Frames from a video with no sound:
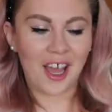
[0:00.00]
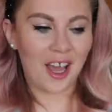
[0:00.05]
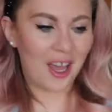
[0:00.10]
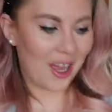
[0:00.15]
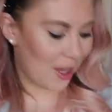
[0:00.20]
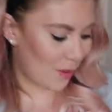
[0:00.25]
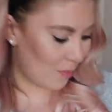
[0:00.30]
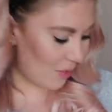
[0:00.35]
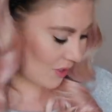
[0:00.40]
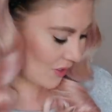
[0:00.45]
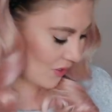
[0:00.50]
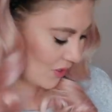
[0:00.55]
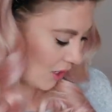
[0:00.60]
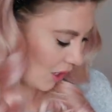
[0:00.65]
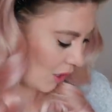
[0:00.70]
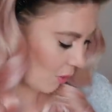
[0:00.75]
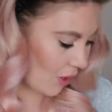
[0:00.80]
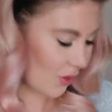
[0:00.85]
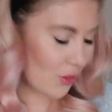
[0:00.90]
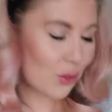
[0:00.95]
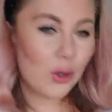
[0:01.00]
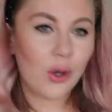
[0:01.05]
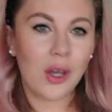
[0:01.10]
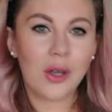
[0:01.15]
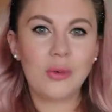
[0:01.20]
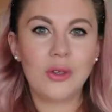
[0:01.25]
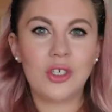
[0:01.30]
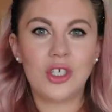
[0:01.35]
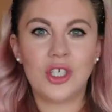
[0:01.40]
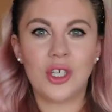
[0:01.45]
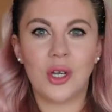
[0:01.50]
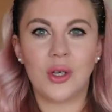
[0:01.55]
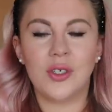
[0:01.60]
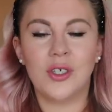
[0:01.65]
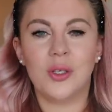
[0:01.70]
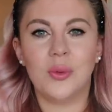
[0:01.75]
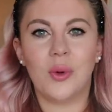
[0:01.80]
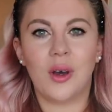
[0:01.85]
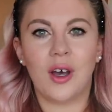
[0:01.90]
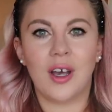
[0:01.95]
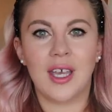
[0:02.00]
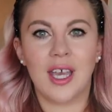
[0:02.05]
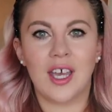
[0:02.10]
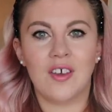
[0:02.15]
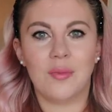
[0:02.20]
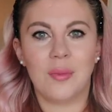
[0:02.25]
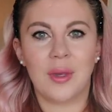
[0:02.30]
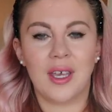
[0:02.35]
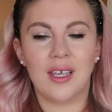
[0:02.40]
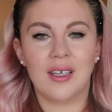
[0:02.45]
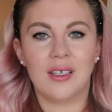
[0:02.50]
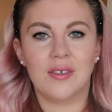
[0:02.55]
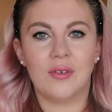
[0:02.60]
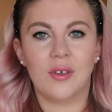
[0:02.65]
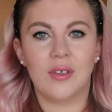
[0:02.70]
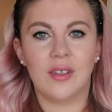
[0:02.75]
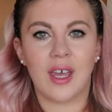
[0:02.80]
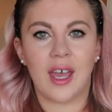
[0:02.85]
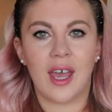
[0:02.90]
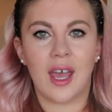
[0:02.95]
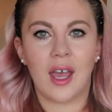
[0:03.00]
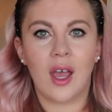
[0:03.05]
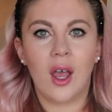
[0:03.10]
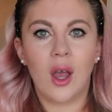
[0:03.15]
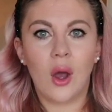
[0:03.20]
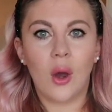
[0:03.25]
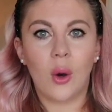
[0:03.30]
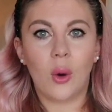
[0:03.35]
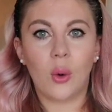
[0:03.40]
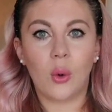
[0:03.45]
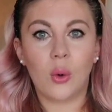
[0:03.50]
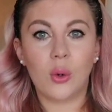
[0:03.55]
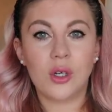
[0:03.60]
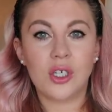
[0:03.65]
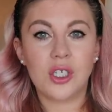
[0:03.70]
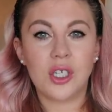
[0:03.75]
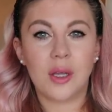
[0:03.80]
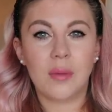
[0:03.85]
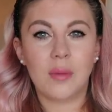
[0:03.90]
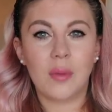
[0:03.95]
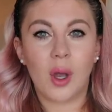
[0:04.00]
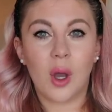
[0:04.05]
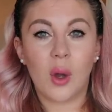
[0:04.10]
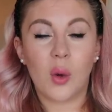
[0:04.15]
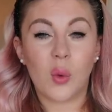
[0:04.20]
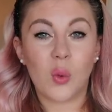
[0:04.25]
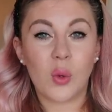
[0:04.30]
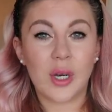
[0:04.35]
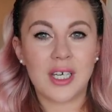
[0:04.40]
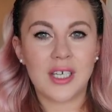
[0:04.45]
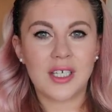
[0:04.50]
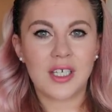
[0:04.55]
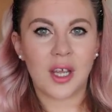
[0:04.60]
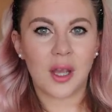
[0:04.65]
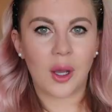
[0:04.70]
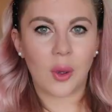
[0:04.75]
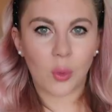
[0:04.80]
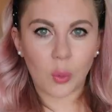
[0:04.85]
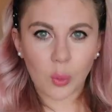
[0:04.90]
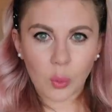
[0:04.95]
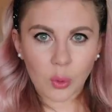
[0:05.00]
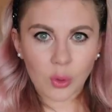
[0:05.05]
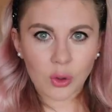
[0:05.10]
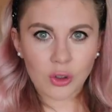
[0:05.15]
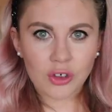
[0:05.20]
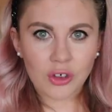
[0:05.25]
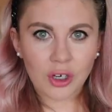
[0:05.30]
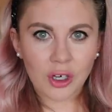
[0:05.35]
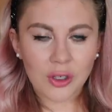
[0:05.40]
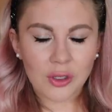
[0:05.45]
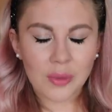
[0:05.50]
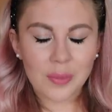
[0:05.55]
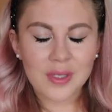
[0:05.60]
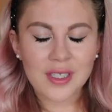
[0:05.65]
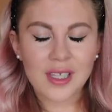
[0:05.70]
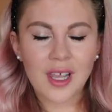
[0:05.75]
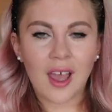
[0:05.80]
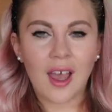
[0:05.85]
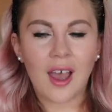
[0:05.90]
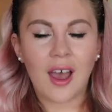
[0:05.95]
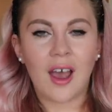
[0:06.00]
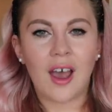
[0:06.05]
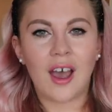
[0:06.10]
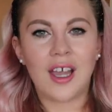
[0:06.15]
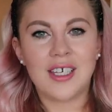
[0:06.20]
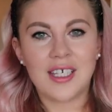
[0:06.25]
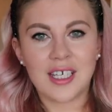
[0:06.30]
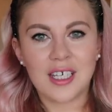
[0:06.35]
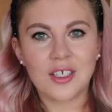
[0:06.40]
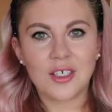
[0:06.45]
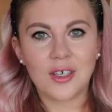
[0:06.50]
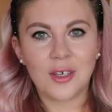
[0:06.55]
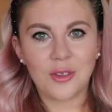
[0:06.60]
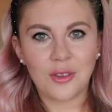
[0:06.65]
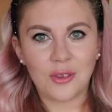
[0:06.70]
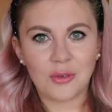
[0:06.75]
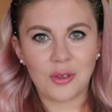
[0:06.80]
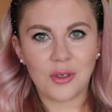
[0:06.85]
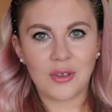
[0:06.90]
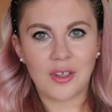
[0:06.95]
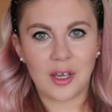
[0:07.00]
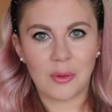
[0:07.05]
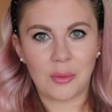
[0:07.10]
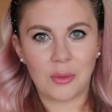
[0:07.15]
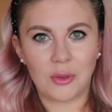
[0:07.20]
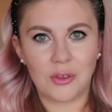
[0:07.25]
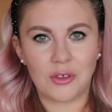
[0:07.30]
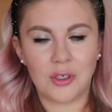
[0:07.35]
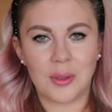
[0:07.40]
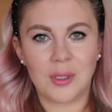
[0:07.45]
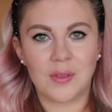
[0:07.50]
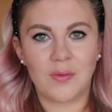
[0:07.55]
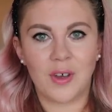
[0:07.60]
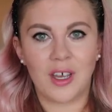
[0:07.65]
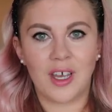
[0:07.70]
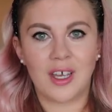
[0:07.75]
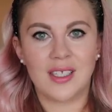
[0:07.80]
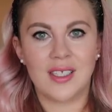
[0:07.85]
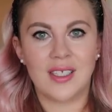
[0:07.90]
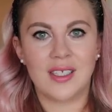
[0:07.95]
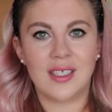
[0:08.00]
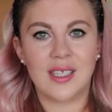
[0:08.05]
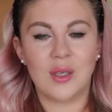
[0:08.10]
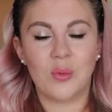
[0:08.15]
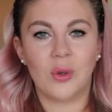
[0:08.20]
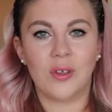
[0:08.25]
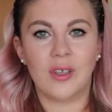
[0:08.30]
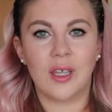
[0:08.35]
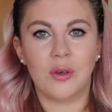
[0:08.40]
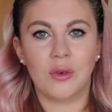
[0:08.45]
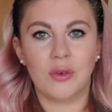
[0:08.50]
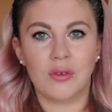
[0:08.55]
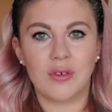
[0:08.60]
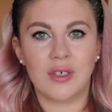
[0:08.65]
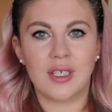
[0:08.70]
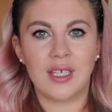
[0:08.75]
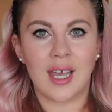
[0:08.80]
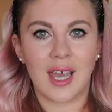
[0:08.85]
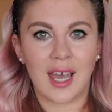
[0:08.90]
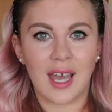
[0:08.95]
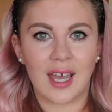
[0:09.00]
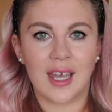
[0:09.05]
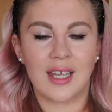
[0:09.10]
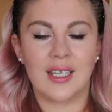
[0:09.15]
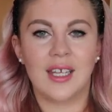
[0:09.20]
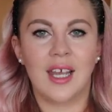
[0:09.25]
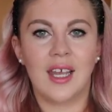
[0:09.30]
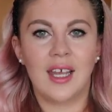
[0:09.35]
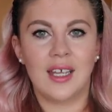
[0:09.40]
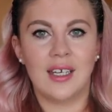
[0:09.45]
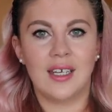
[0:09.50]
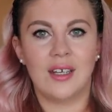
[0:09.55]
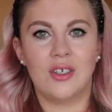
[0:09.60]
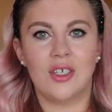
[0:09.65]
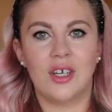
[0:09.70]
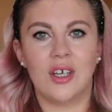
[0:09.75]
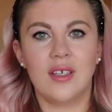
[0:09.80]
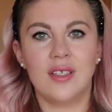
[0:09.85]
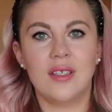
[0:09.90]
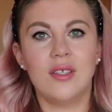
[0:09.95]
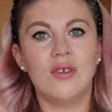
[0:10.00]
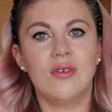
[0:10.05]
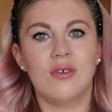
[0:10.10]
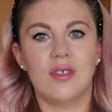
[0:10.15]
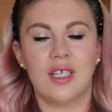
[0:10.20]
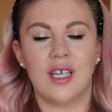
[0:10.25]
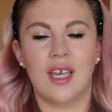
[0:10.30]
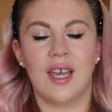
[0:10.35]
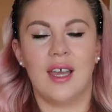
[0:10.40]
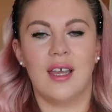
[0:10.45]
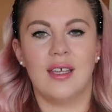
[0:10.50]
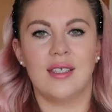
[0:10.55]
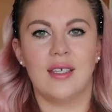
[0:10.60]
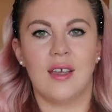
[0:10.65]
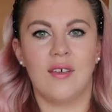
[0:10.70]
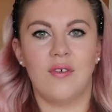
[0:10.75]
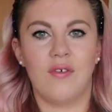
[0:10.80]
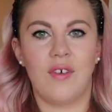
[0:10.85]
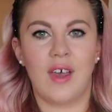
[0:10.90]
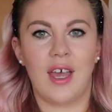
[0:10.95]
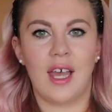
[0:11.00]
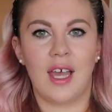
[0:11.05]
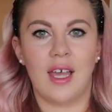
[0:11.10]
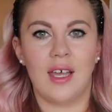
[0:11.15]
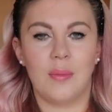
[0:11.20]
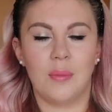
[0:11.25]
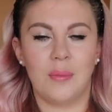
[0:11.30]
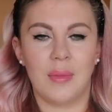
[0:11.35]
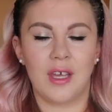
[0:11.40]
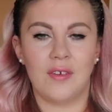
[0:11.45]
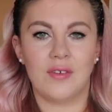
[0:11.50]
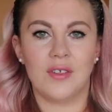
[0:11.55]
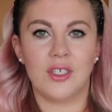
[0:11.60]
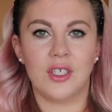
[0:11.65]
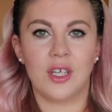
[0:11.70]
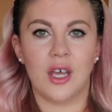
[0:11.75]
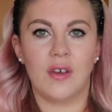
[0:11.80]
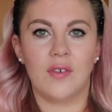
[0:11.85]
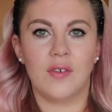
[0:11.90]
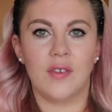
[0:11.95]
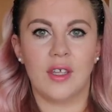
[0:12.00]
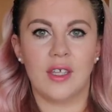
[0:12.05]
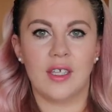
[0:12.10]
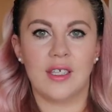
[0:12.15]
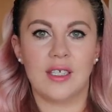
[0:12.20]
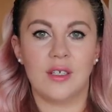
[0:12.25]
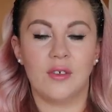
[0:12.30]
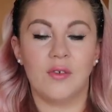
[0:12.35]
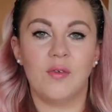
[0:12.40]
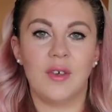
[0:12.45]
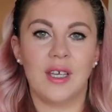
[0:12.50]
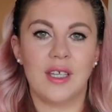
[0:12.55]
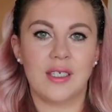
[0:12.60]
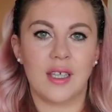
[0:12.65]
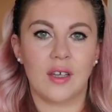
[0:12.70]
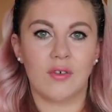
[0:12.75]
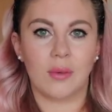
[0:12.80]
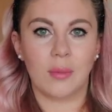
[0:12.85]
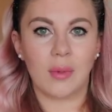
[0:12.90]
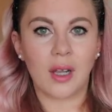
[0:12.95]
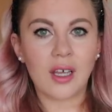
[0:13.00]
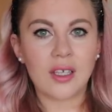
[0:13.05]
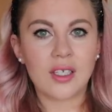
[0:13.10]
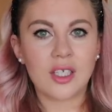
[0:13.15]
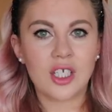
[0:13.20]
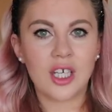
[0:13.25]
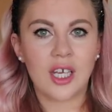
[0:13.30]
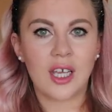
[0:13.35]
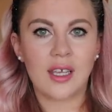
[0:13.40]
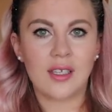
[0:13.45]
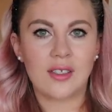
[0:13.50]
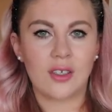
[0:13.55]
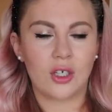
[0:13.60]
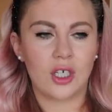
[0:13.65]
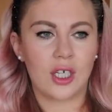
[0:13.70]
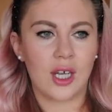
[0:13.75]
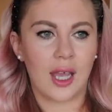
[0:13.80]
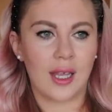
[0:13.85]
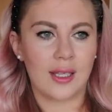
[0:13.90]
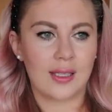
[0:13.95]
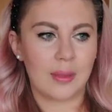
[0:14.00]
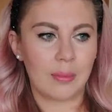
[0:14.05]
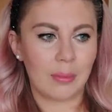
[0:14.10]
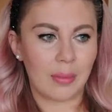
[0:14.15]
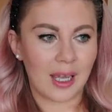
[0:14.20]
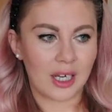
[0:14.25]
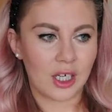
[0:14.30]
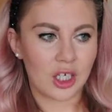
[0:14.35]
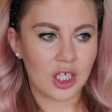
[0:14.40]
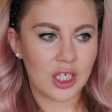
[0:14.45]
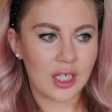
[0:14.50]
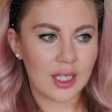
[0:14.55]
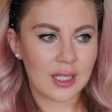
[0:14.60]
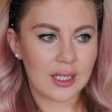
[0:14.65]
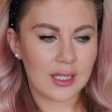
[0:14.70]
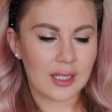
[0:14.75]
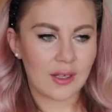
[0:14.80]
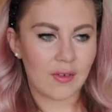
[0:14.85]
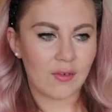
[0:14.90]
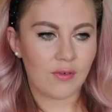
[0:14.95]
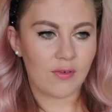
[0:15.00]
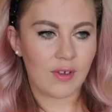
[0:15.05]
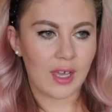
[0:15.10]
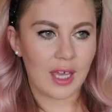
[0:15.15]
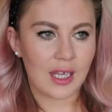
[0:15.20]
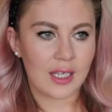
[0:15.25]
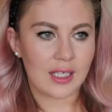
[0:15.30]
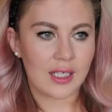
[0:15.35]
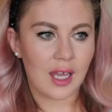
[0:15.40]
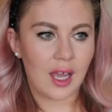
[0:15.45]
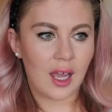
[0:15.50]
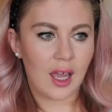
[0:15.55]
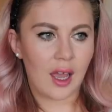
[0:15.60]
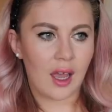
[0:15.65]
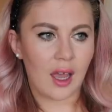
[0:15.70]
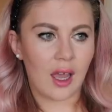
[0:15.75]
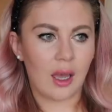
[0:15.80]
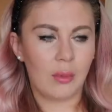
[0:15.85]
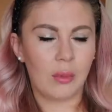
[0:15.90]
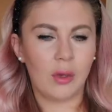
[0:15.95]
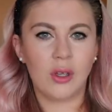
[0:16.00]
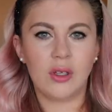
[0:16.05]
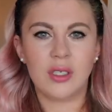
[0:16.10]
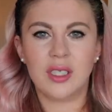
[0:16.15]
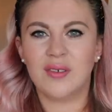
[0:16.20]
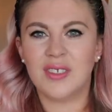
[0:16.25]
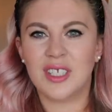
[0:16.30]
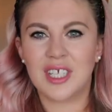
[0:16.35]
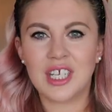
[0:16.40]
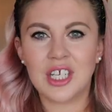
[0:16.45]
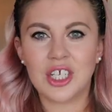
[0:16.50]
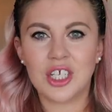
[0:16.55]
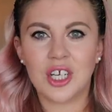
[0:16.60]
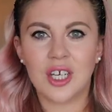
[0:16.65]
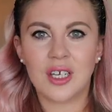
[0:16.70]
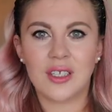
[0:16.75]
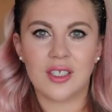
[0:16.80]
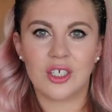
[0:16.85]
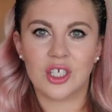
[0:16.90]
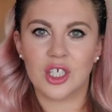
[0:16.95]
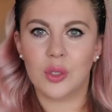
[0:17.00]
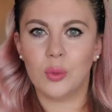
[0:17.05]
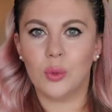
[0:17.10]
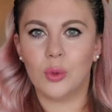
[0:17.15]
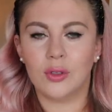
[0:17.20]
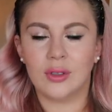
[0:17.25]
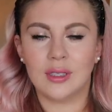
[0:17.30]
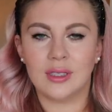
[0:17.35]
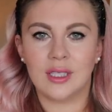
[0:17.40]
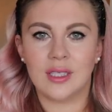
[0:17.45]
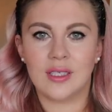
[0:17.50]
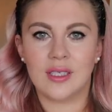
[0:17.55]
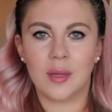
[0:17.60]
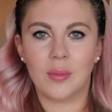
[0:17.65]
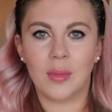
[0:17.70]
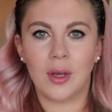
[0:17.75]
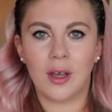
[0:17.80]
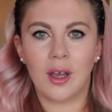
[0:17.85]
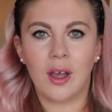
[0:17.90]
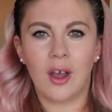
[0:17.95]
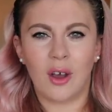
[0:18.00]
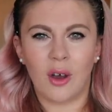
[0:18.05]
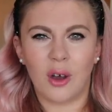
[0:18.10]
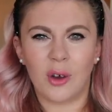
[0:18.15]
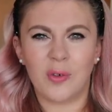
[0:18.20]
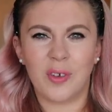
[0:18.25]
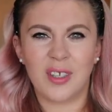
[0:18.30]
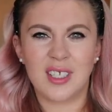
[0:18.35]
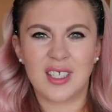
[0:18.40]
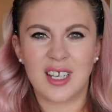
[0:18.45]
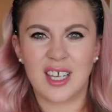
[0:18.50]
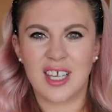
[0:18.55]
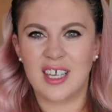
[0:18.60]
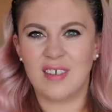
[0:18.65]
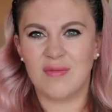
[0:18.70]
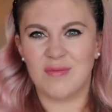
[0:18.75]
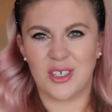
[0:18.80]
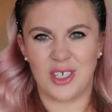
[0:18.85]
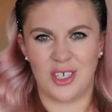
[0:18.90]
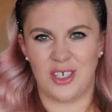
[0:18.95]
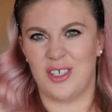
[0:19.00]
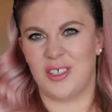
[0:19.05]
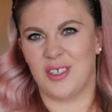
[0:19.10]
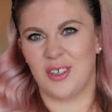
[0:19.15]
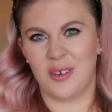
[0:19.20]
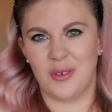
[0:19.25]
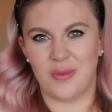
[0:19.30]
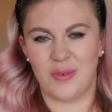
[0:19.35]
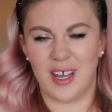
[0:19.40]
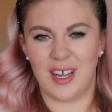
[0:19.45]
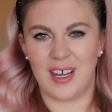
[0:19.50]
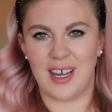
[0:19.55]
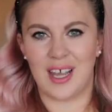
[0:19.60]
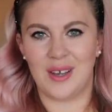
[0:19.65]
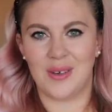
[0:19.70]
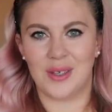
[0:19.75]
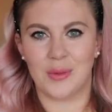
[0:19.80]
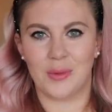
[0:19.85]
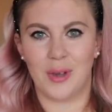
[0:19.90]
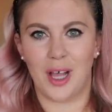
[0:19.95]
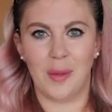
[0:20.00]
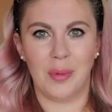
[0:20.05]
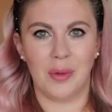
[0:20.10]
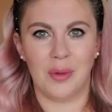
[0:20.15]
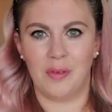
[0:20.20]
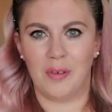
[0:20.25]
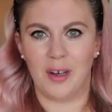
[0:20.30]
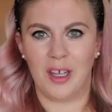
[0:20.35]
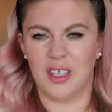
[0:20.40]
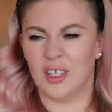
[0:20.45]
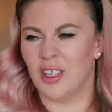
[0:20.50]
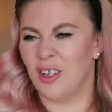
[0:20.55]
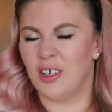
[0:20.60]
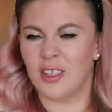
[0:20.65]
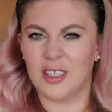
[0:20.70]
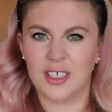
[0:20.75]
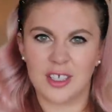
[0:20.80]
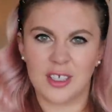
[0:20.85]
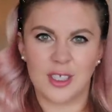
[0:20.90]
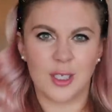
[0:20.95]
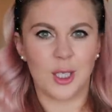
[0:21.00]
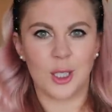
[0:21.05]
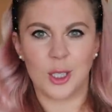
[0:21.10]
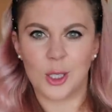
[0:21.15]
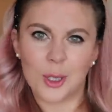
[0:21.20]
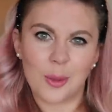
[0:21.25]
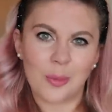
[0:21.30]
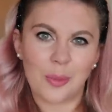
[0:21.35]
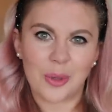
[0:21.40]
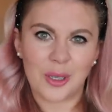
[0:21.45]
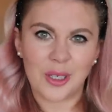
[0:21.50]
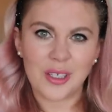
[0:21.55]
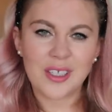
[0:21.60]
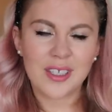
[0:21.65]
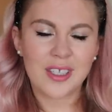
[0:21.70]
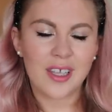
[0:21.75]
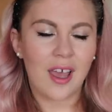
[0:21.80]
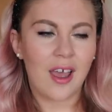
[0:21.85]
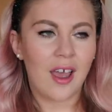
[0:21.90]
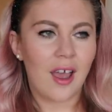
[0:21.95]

Um, so I thought I would show you what I have picked for their autumn winter wardrobes. I did go through their wardrobes first and see what they already had. Now Darcy already has a fair bit of stuff that still fits her from last year, so she has some black jeans that fit, um, lots of t-shirts that she wore in the summer, obviously she's just going to wear now as well, but with like cardigans and jumpers.